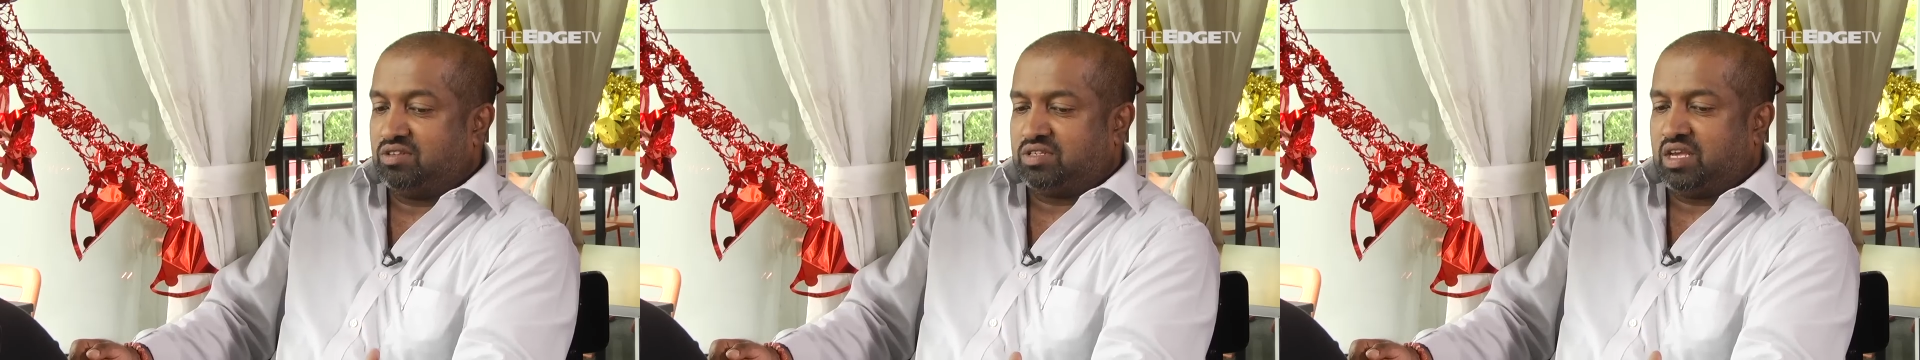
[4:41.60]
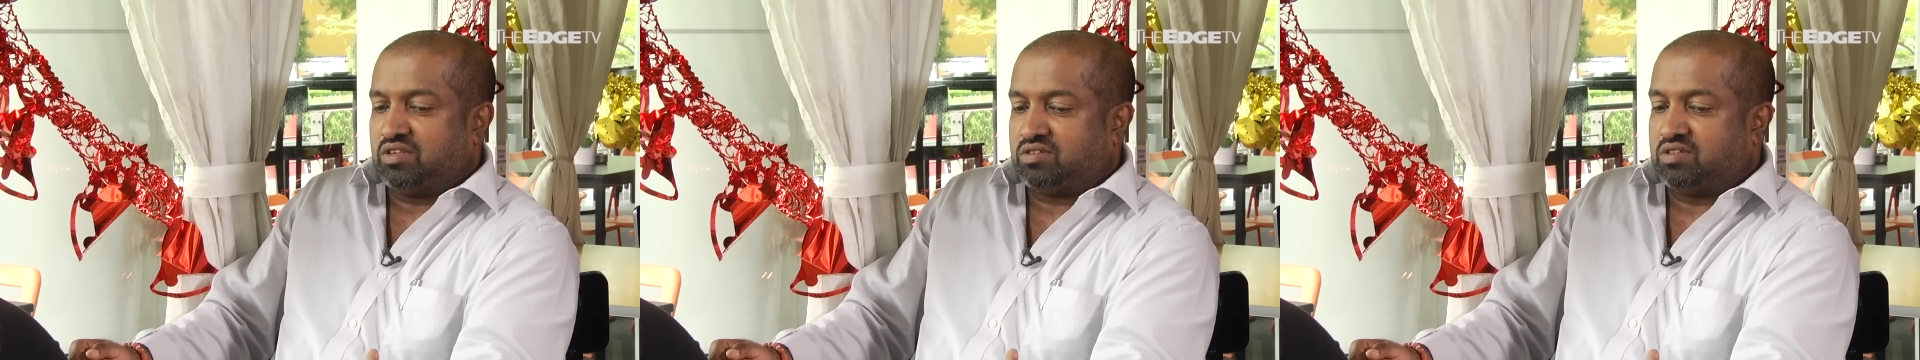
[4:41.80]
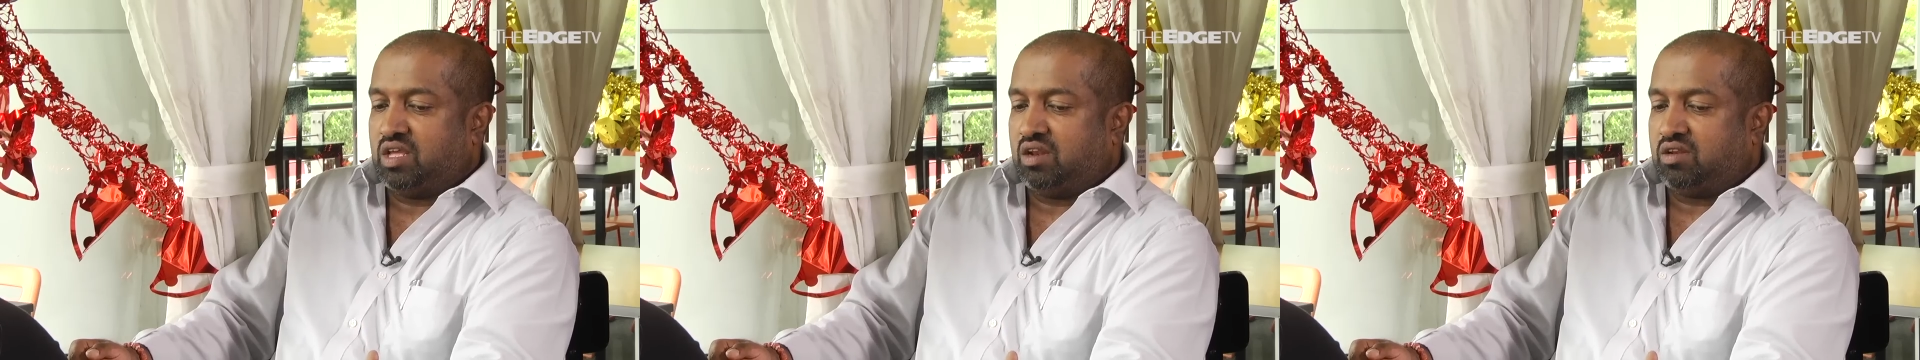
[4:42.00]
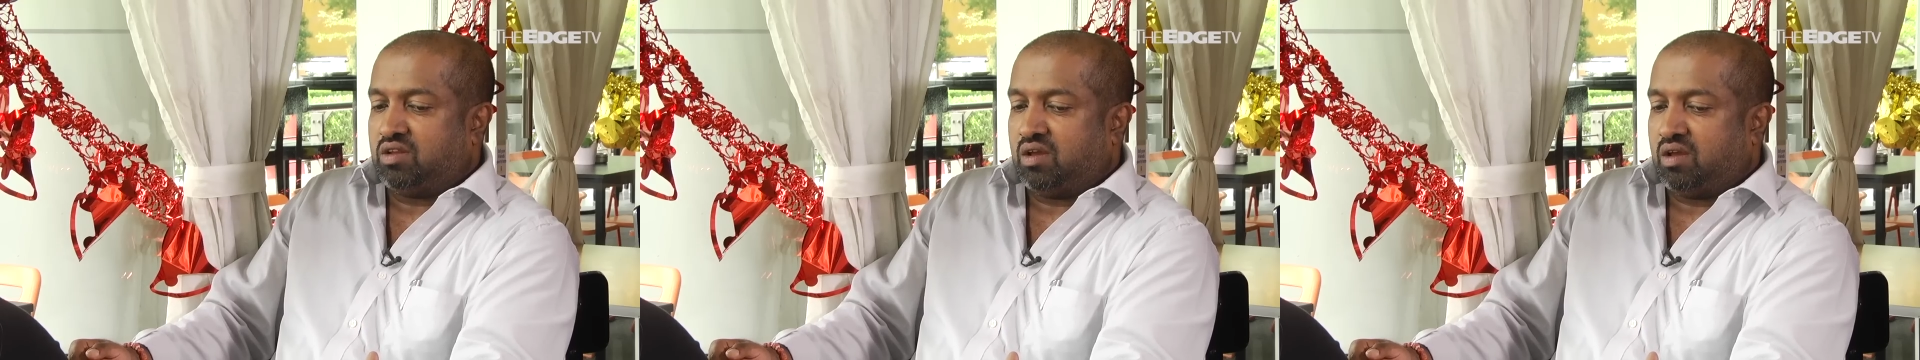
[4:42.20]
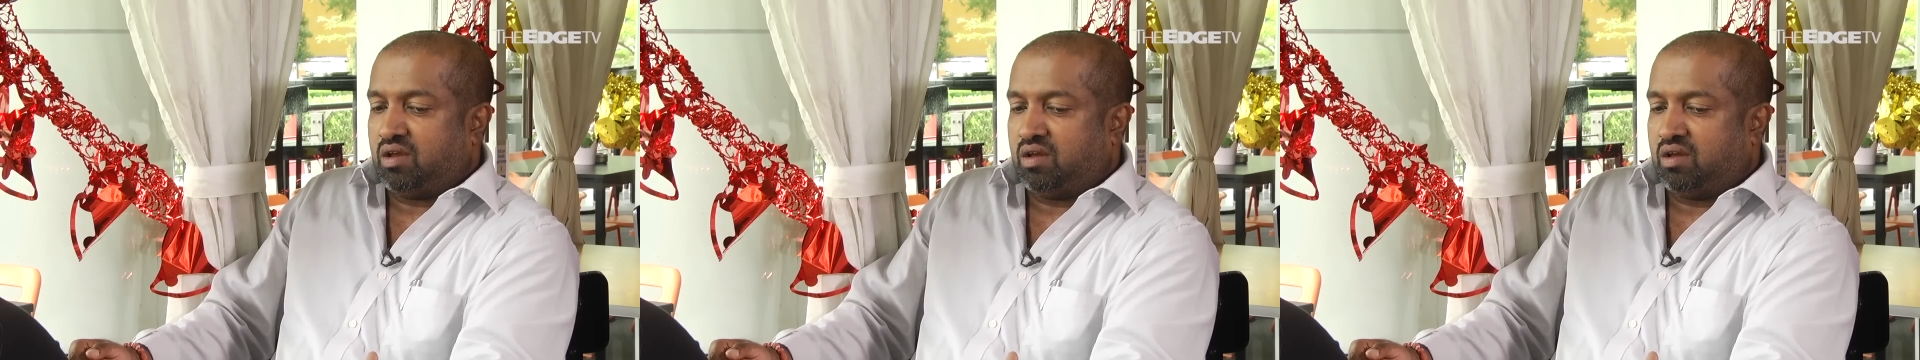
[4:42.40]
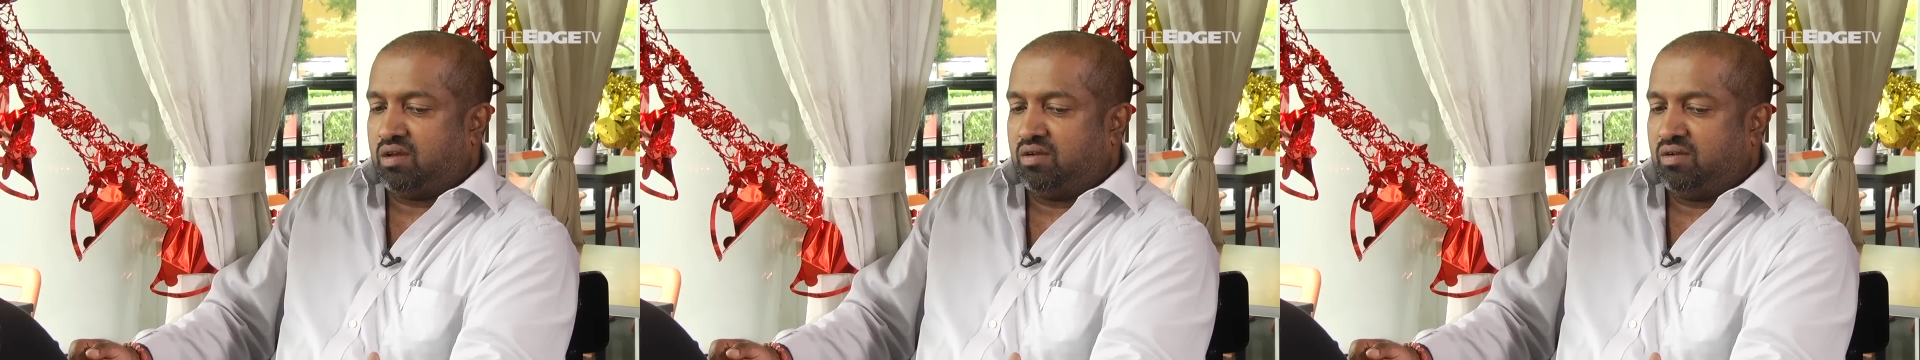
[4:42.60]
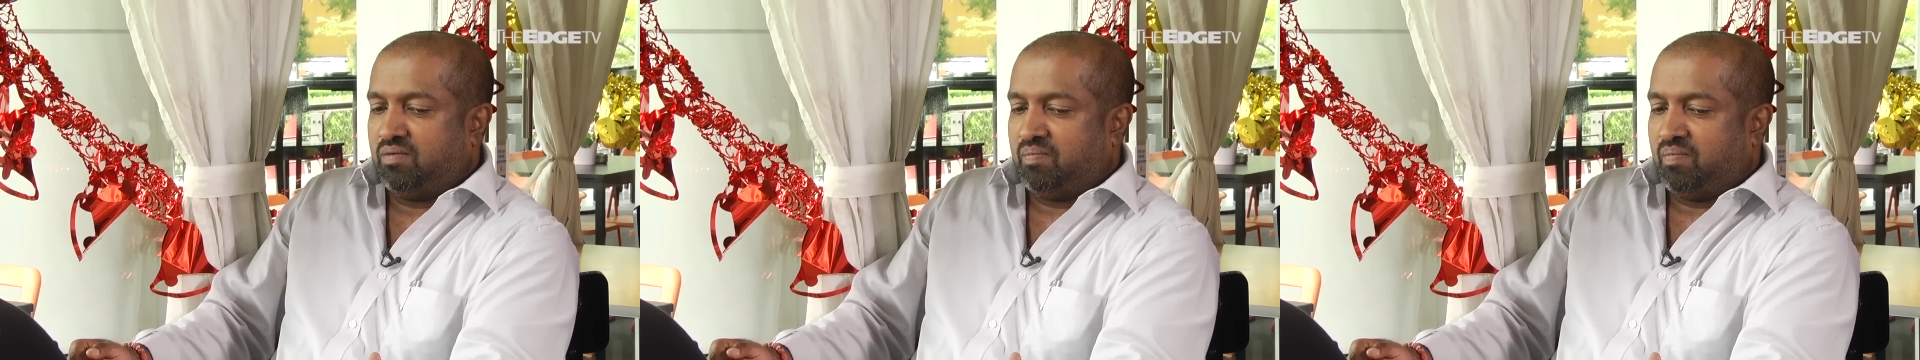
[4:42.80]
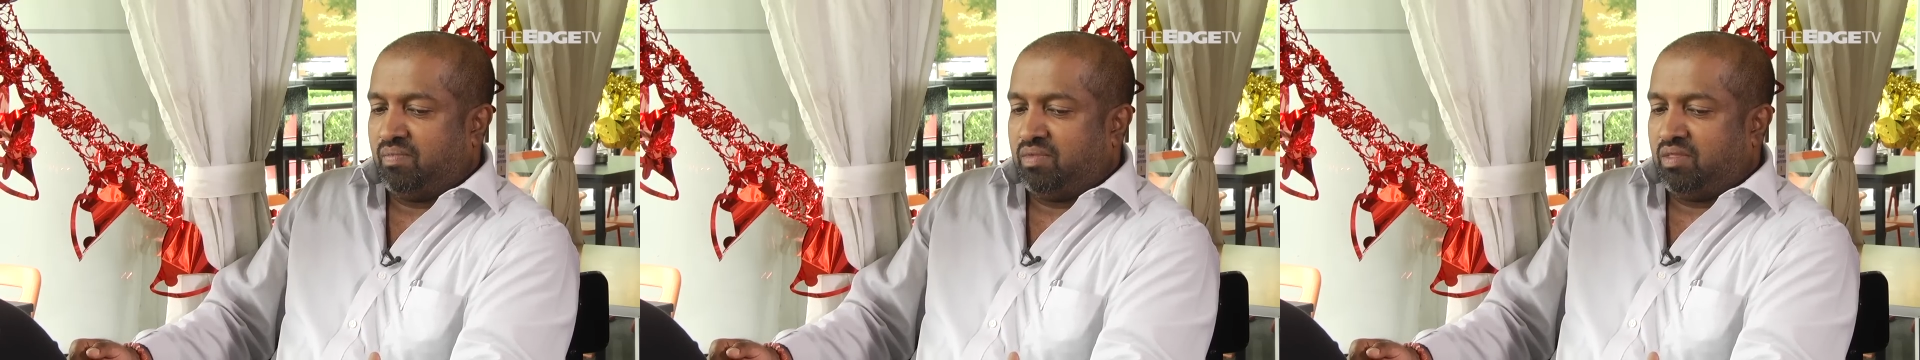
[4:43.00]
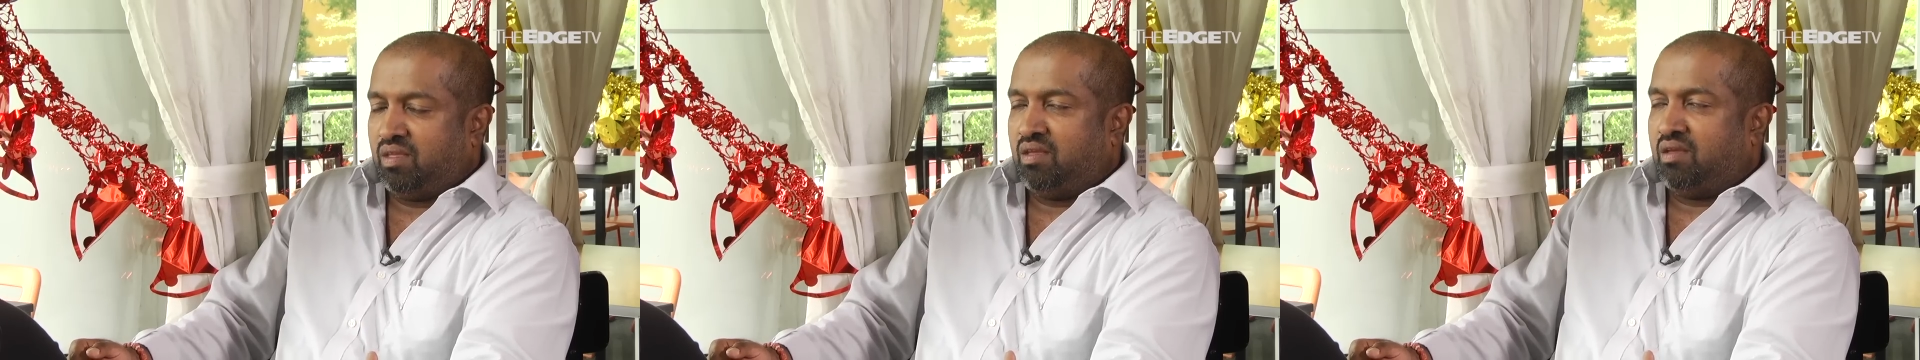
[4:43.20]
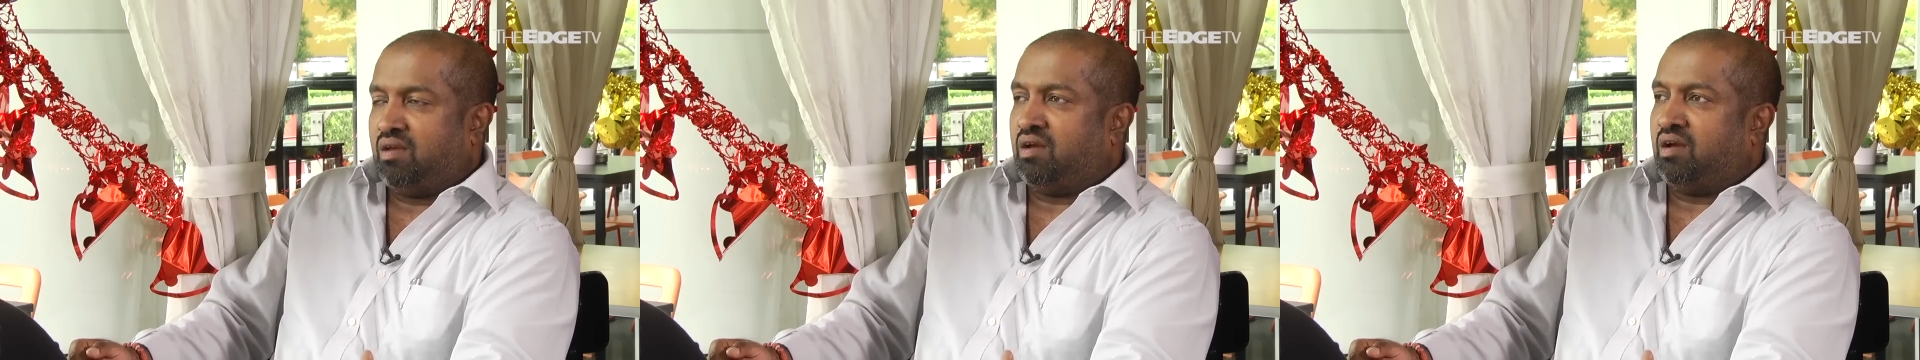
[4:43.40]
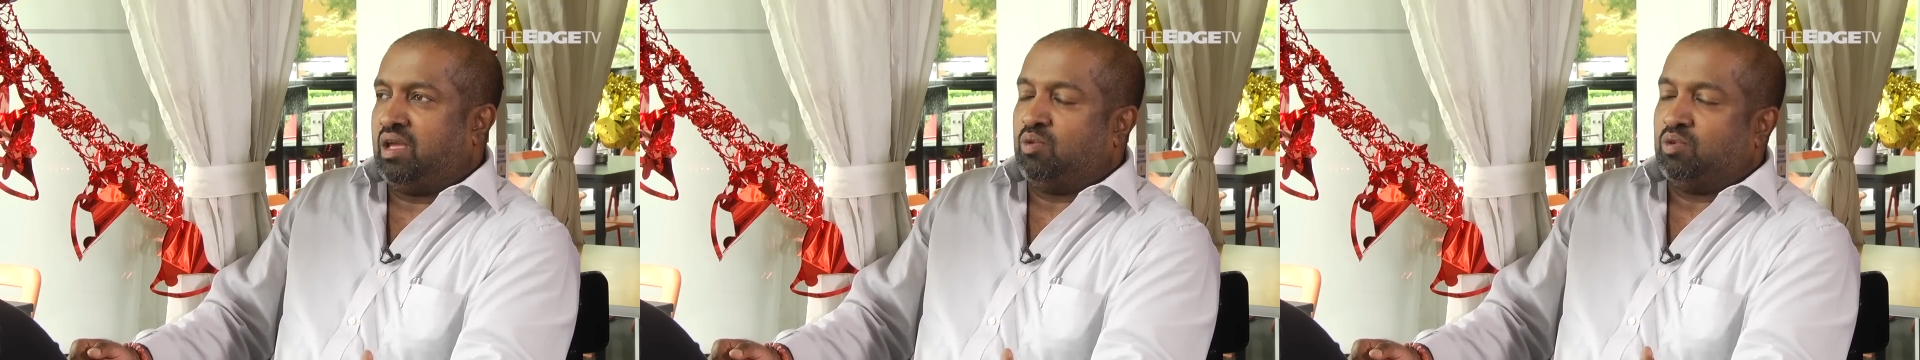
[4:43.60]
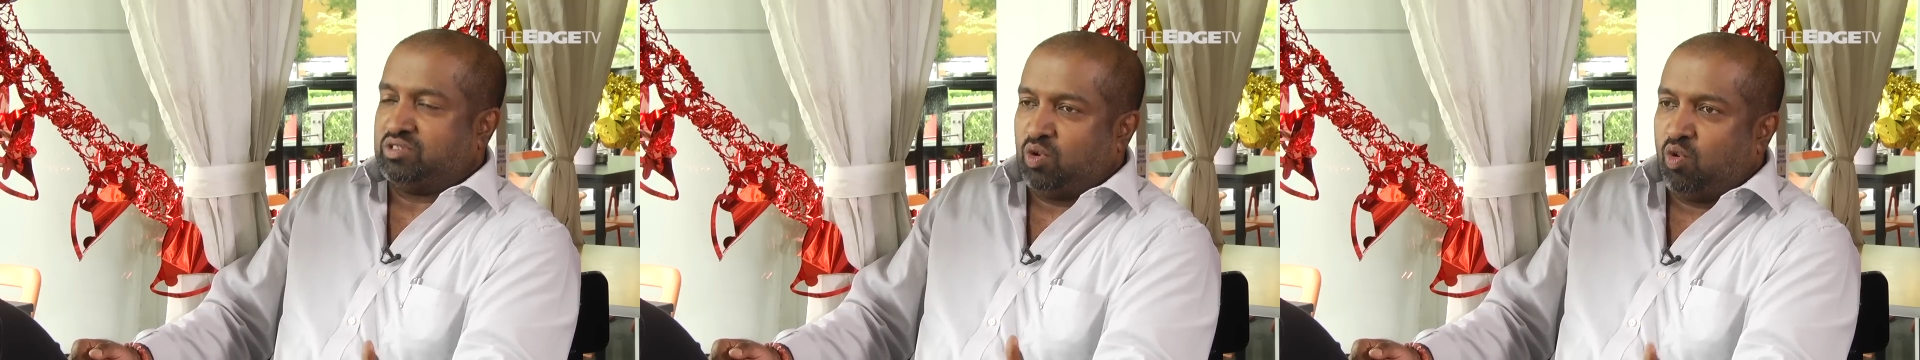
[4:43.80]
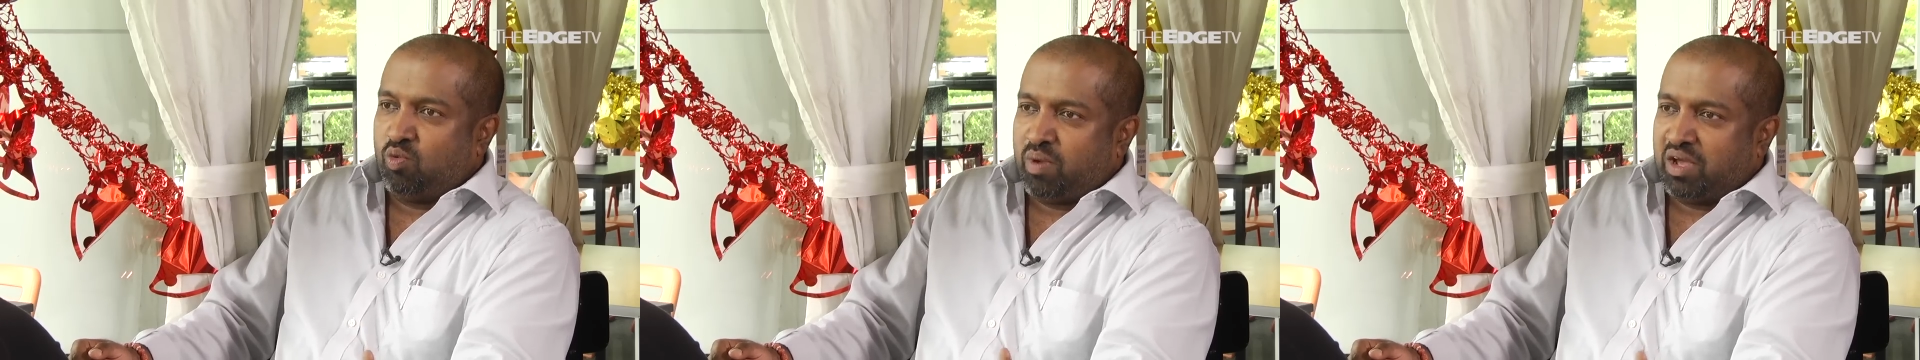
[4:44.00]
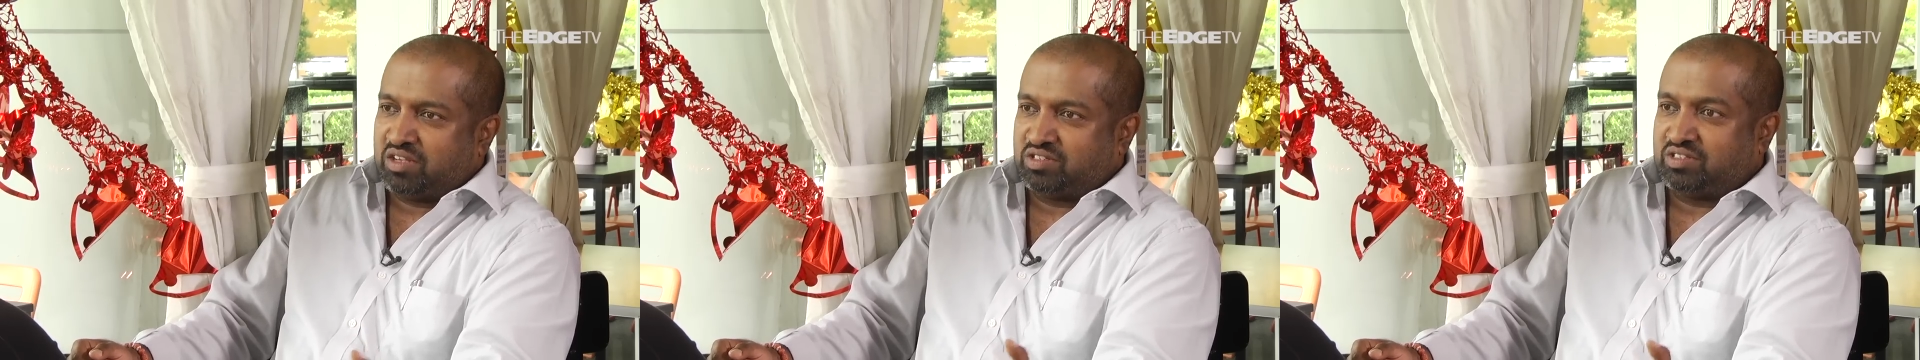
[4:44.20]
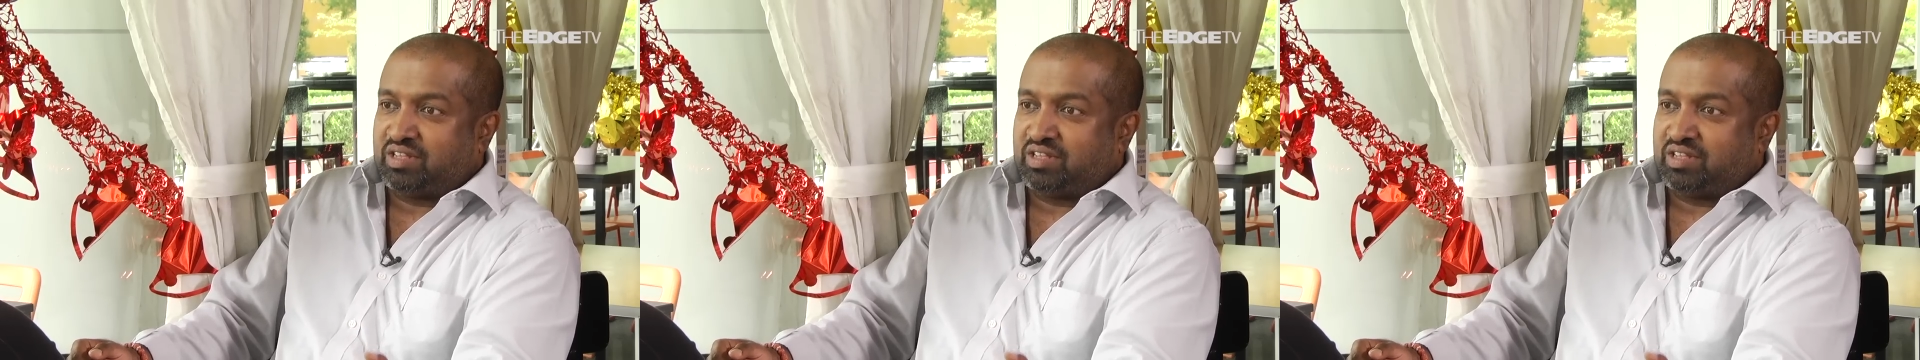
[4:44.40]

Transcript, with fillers: he says that uh, uh, it was owned by a